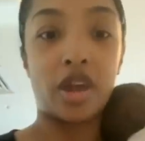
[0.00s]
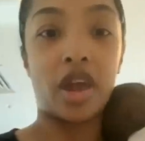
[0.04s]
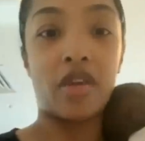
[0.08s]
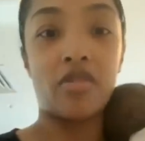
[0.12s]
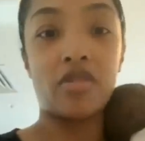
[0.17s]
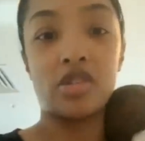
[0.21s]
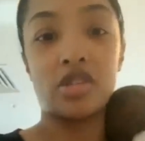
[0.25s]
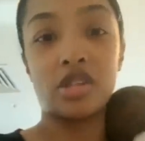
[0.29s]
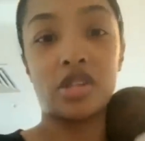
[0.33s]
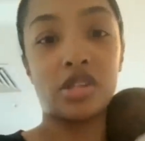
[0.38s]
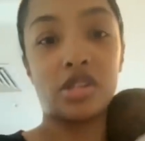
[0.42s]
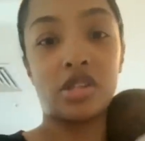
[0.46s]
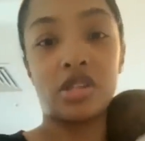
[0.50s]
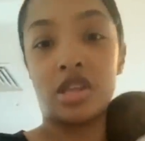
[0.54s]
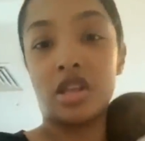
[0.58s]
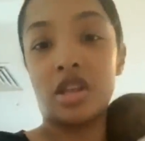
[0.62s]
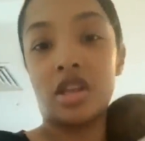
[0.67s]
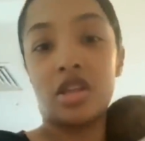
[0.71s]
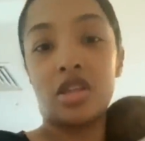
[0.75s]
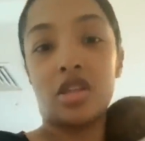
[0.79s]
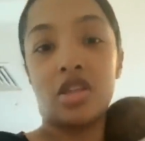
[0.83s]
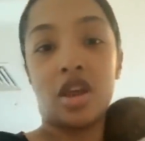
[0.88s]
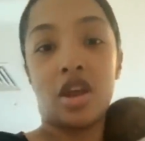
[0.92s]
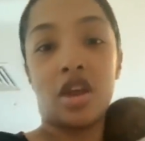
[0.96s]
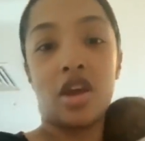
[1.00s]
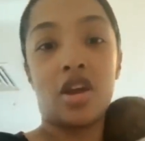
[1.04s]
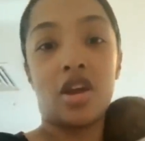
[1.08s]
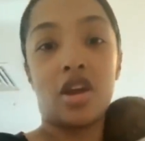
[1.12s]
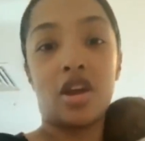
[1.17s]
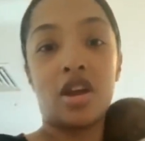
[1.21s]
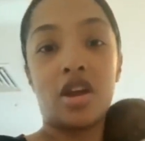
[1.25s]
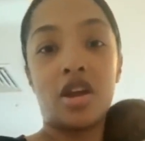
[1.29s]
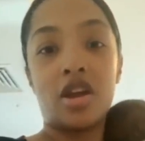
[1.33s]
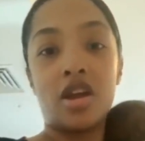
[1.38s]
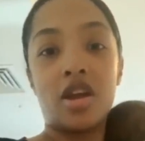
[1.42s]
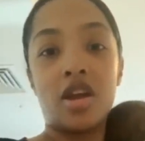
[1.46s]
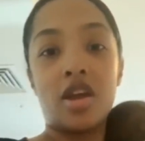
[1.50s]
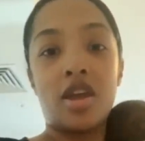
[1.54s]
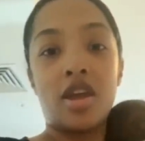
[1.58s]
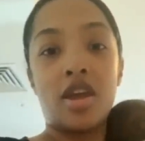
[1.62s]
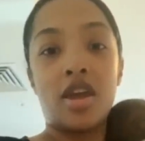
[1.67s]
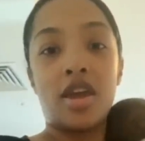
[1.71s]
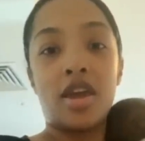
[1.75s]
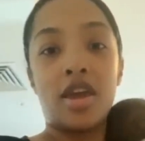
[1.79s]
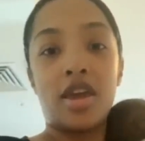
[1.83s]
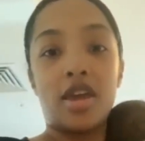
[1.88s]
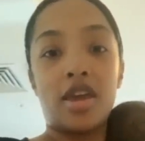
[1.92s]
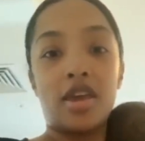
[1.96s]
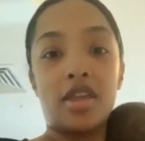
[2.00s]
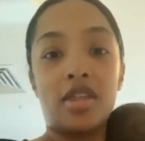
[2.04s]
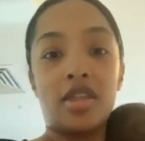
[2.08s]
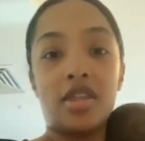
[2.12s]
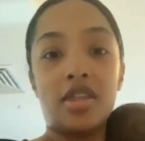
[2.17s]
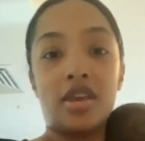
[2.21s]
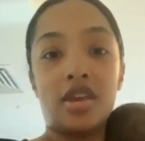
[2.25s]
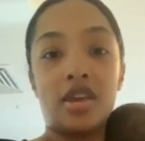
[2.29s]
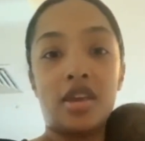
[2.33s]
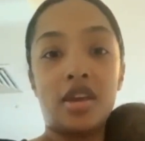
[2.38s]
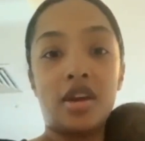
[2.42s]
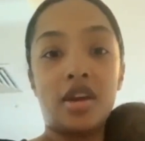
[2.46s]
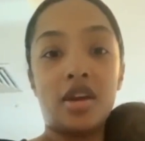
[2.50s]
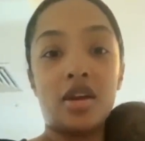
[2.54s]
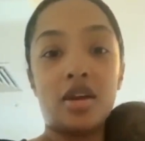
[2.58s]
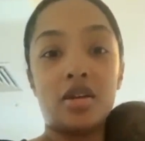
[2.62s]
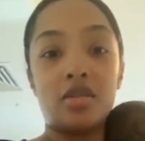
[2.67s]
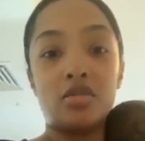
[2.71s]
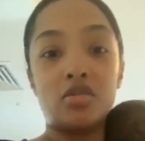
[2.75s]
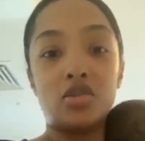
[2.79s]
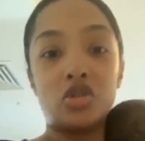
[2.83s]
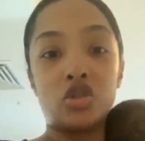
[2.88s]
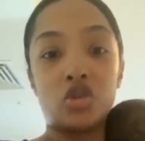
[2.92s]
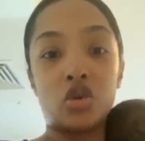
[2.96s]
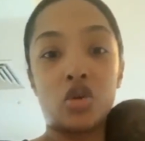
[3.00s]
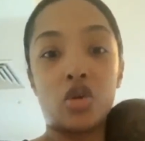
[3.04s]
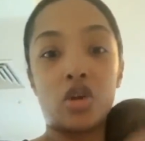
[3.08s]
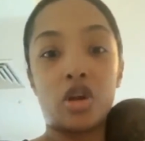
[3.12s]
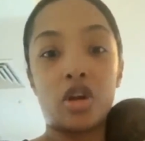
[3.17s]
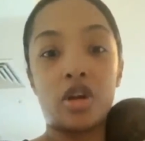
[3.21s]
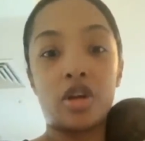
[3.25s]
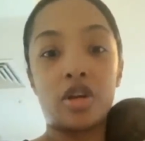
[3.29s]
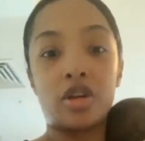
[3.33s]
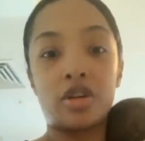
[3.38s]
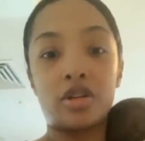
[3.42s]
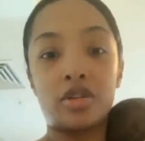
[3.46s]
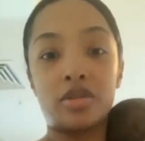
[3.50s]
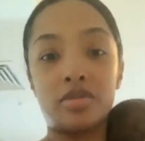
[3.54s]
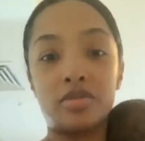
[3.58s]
I have it just sitting there in the um, drawer.